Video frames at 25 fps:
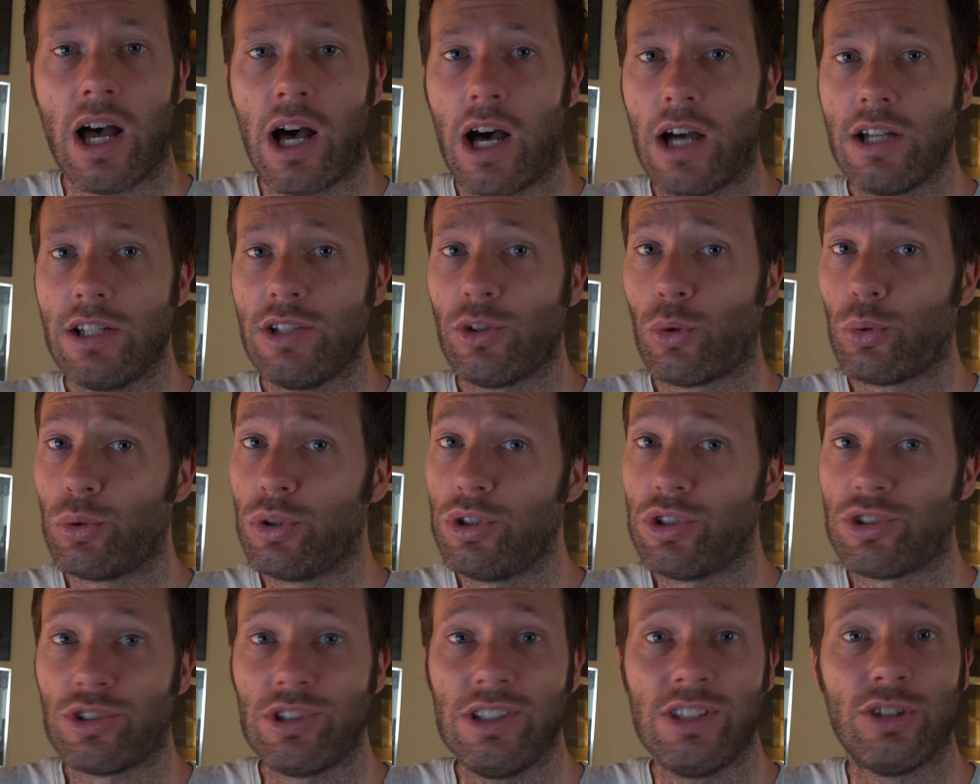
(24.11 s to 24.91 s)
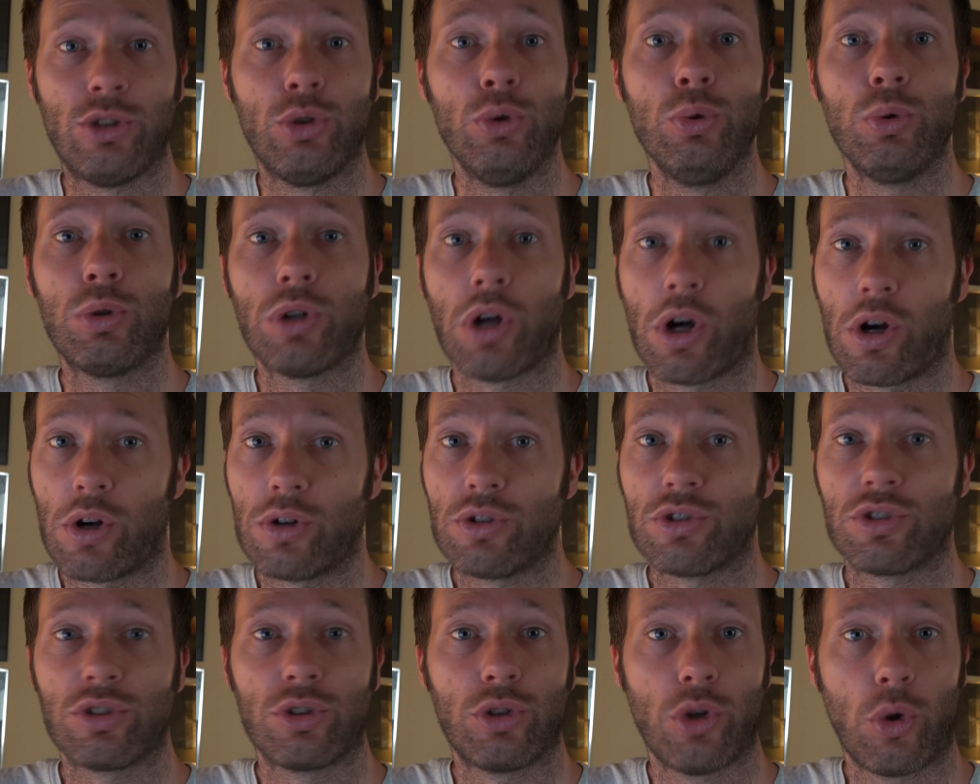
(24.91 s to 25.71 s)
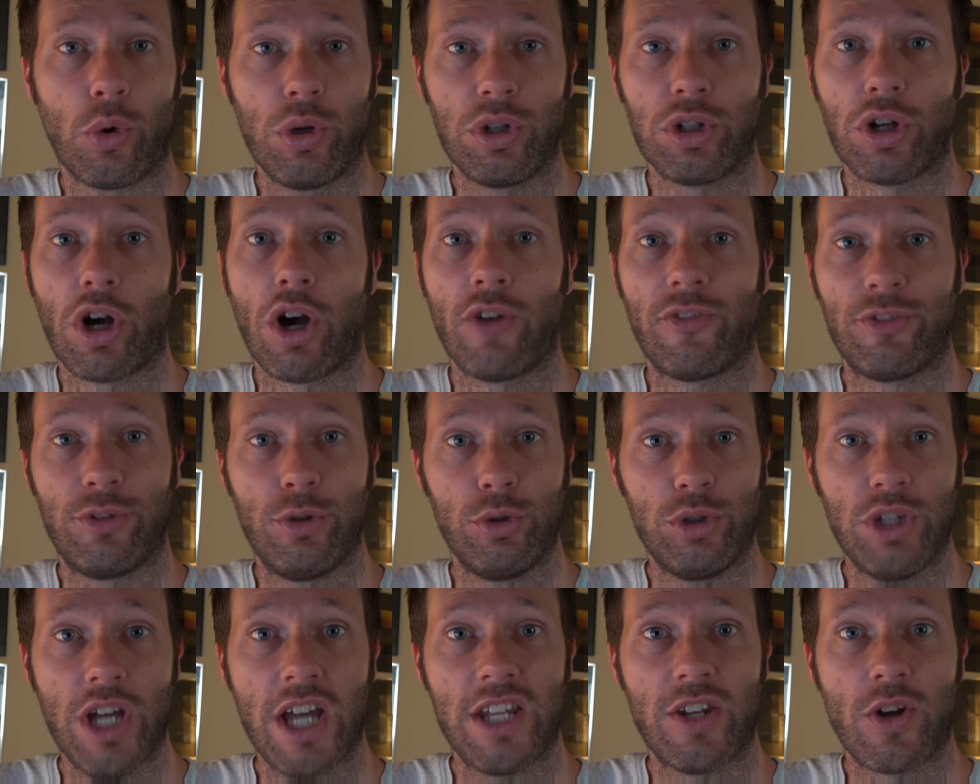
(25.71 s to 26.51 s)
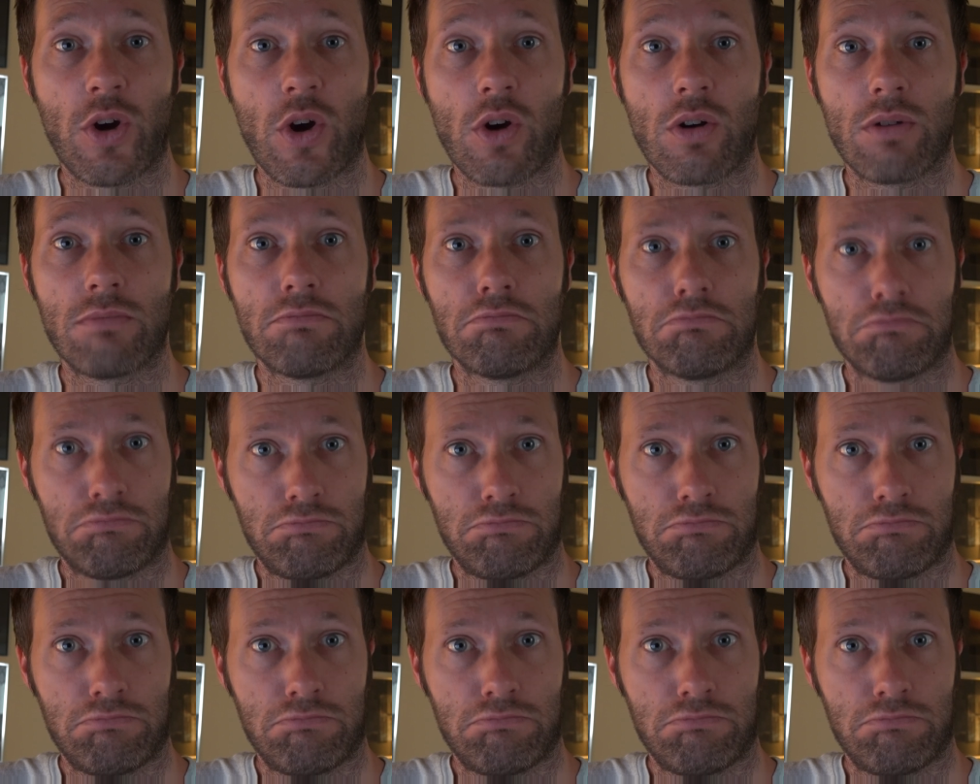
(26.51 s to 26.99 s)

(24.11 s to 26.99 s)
"I only see two cars going off together."